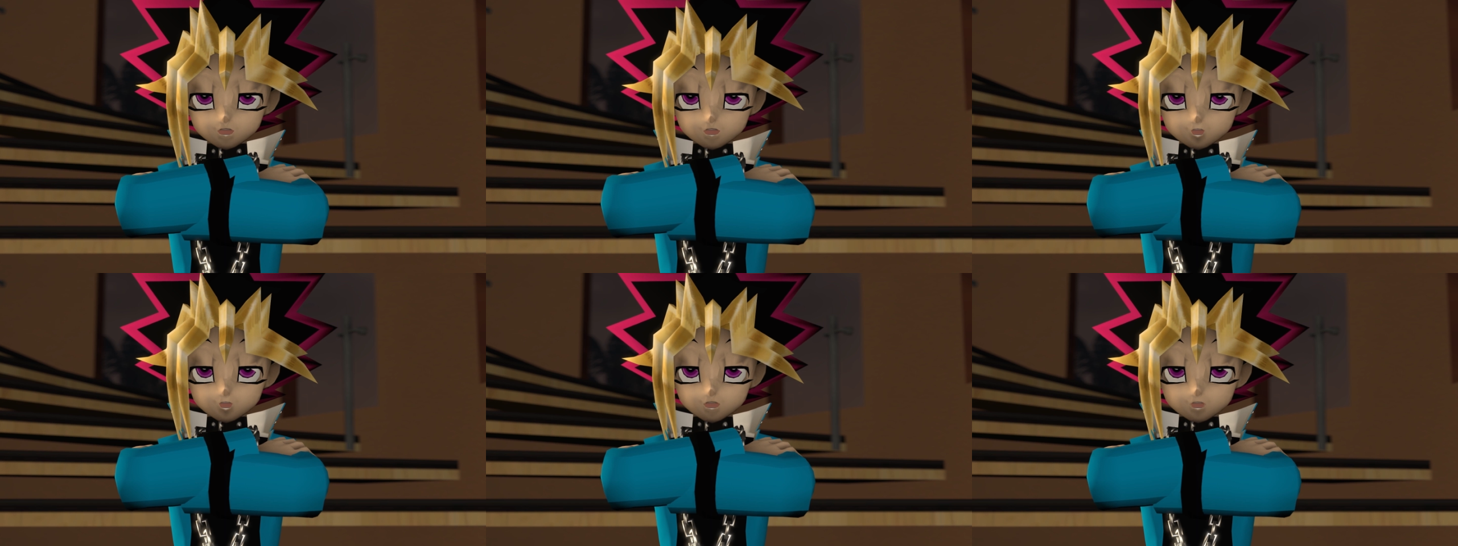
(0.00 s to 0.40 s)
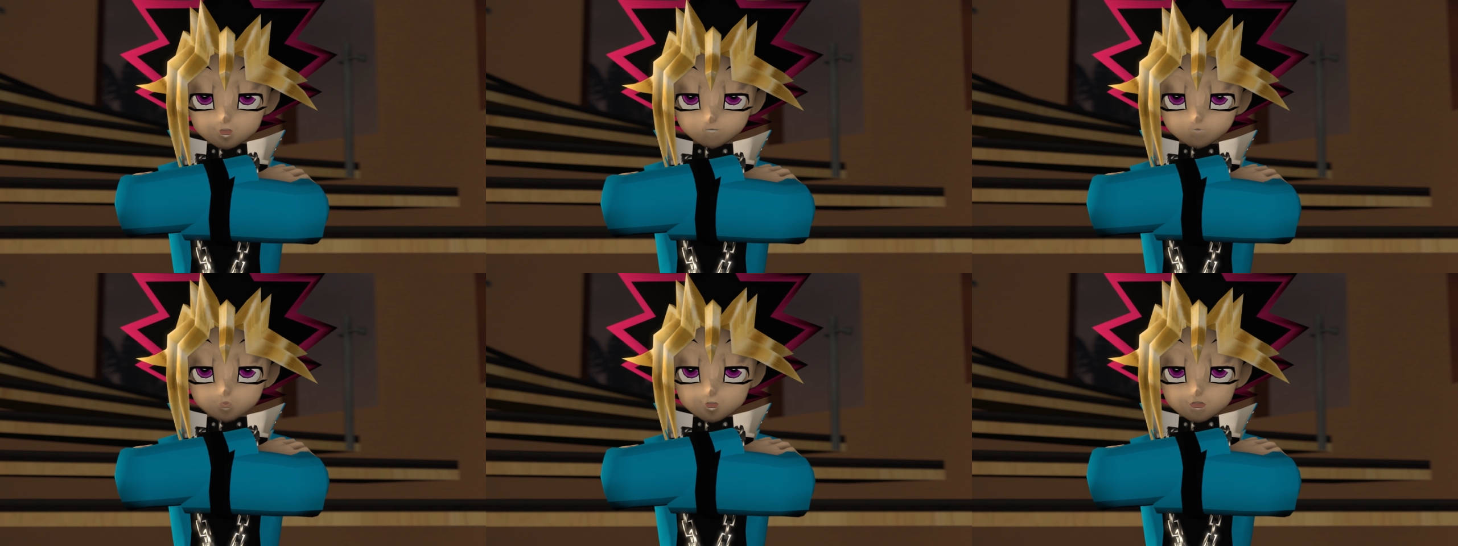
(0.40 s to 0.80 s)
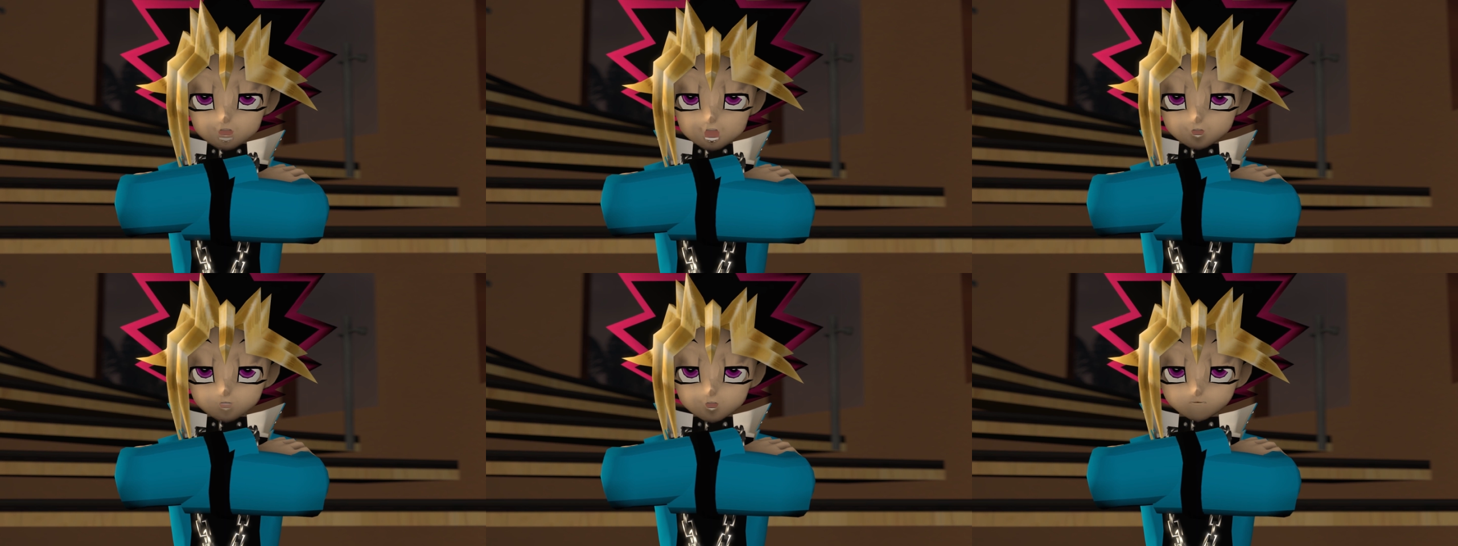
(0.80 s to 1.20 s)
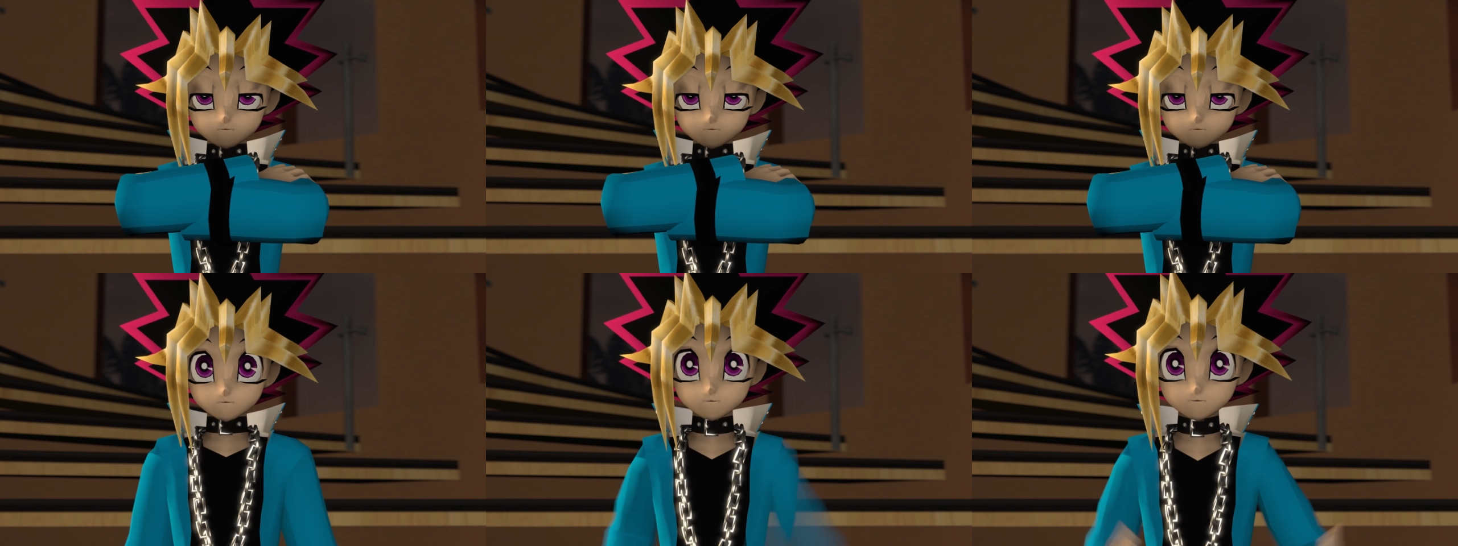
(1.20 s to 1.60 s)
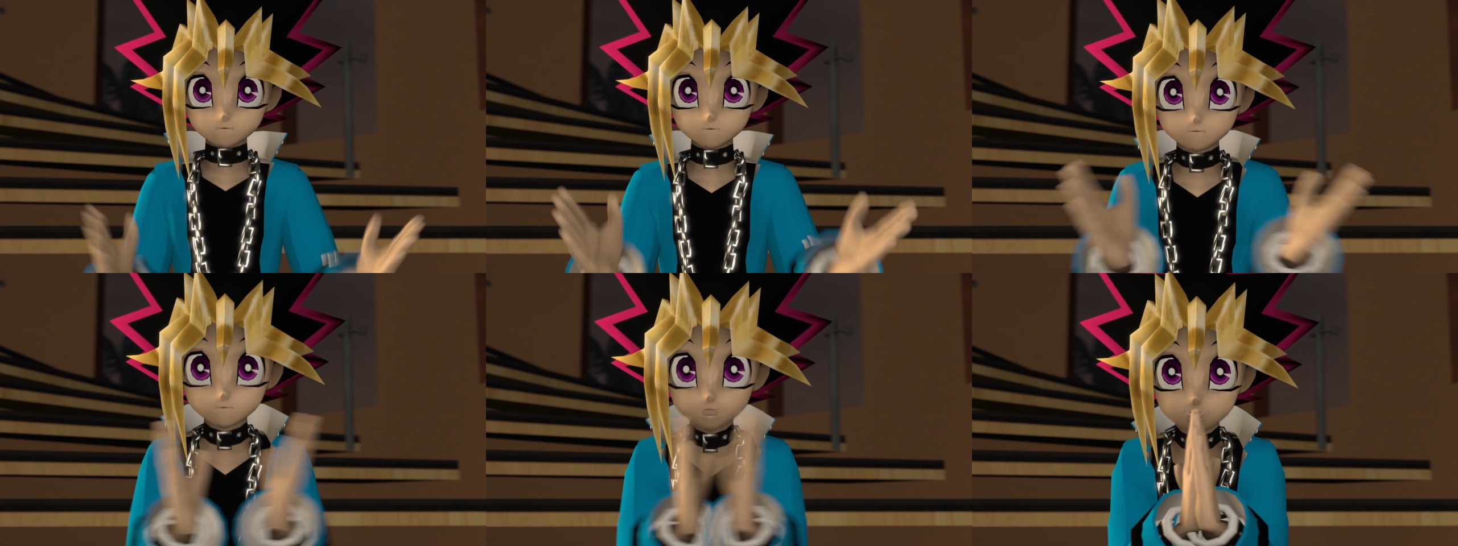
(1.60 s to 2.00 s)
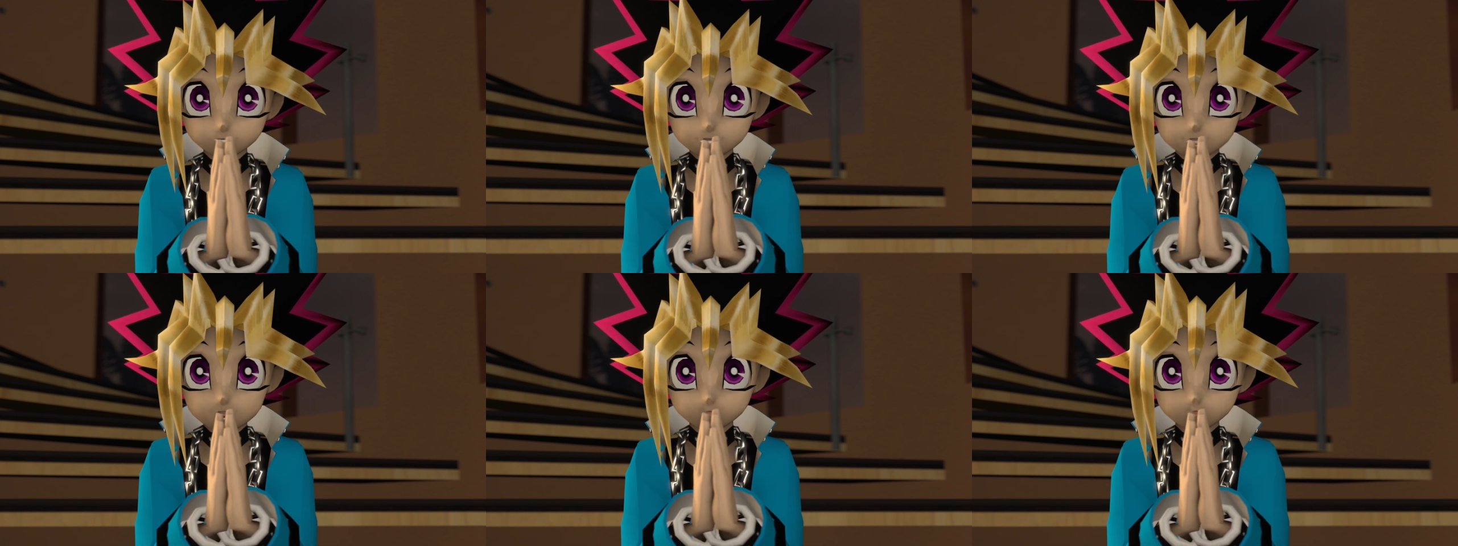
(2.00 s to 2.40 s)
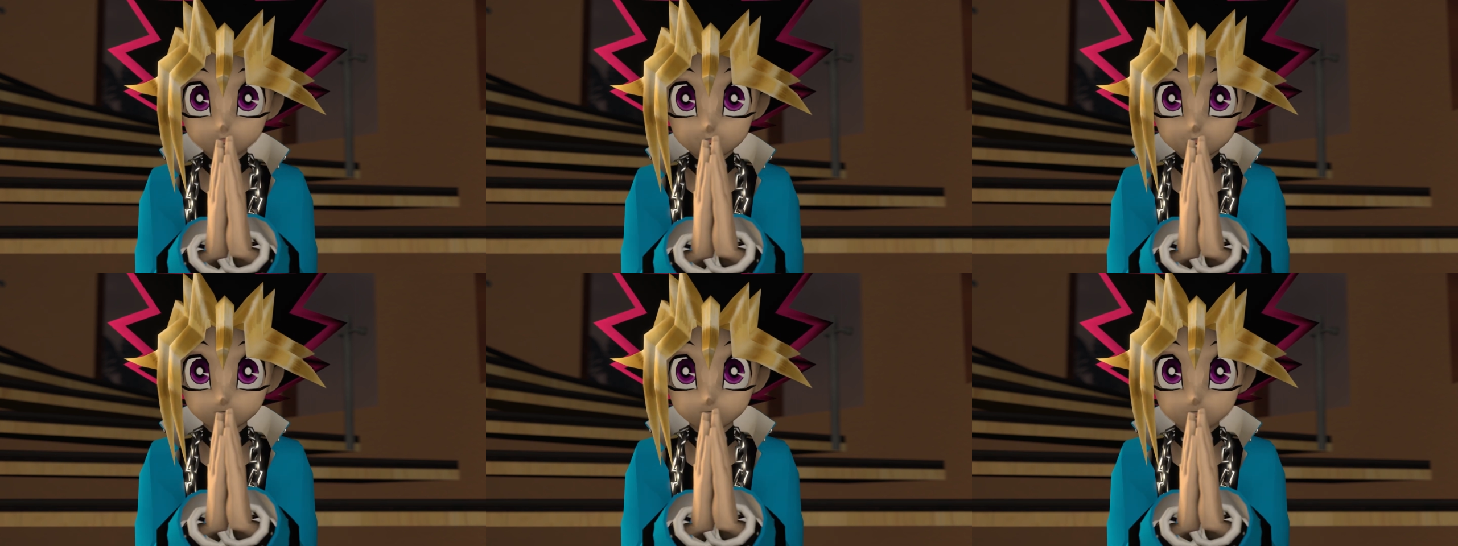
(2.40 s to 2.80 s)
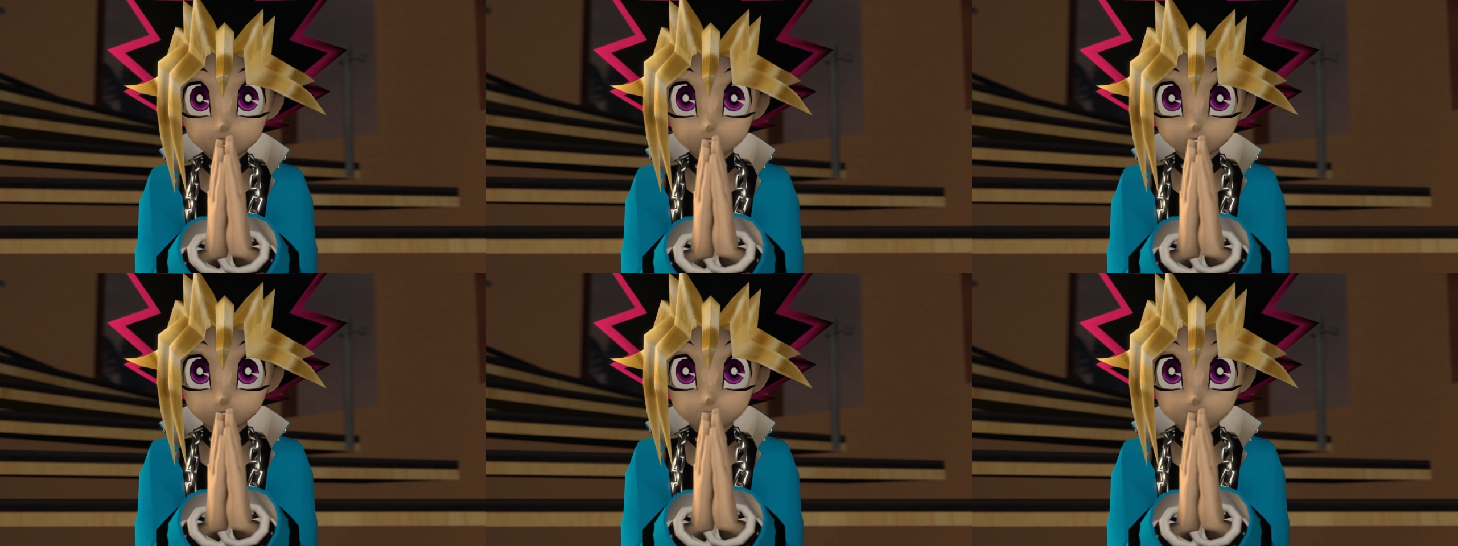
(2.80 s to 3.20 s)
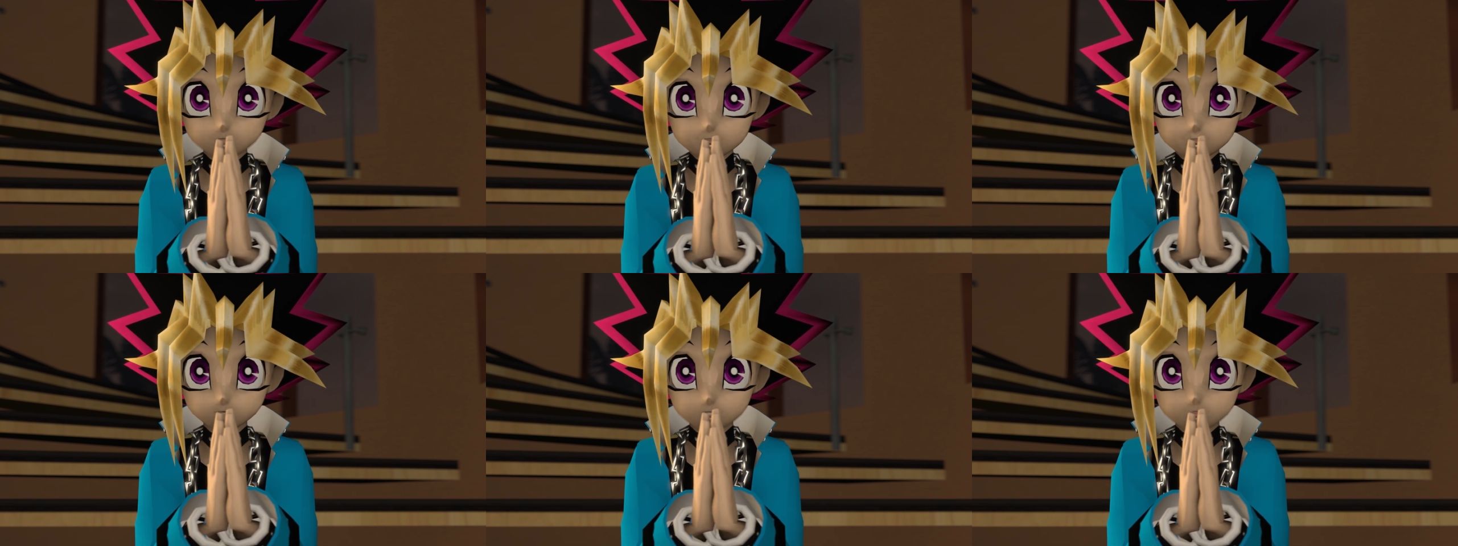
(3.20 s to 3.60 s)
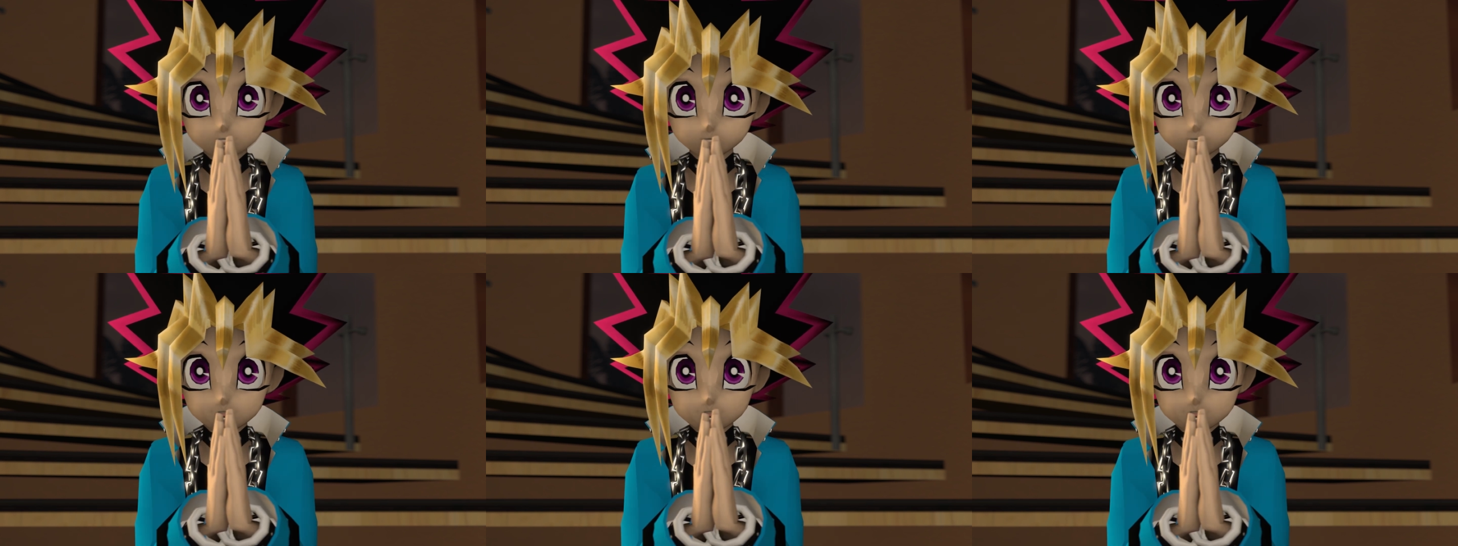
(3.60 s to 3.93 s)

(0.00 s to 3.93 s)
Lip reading: No face is visible, so there are no lips to read.